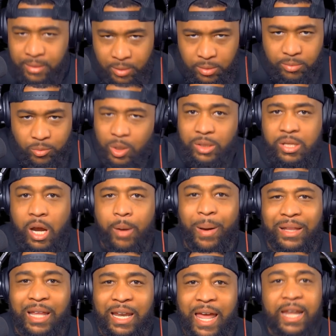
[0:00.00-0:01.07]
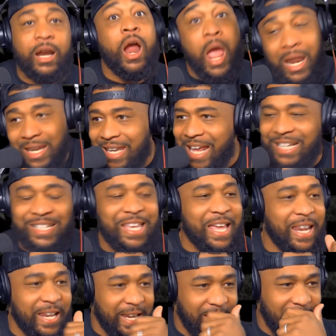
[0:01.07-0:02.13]
We'll talk about that later. Let's get
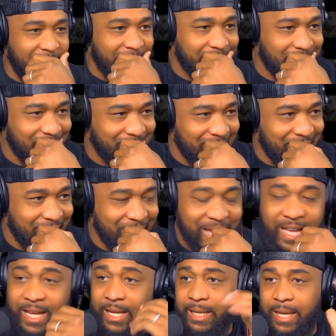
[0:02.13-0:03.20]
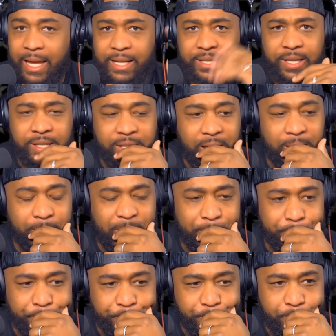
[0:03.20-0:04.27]
into this. Ladies and gentlemen,
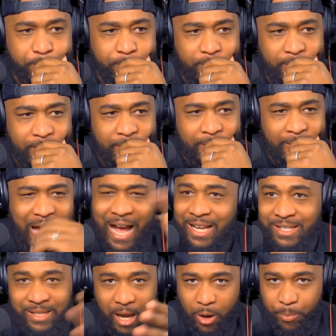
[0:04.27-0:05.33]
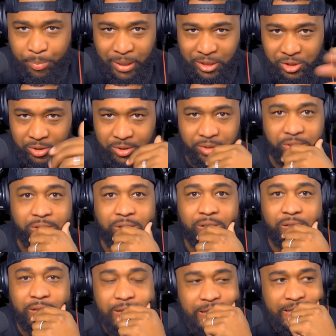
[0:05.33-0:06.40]
I saw pictures
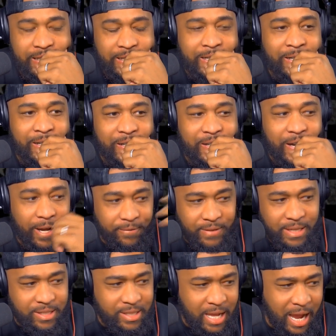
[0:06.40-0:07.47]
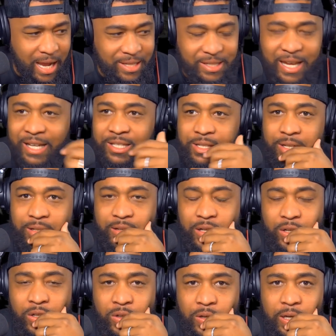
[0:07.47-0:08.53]
of this Nas X little
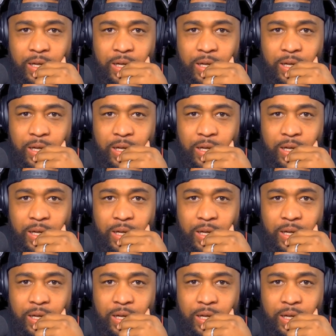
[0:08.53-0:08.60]
dude,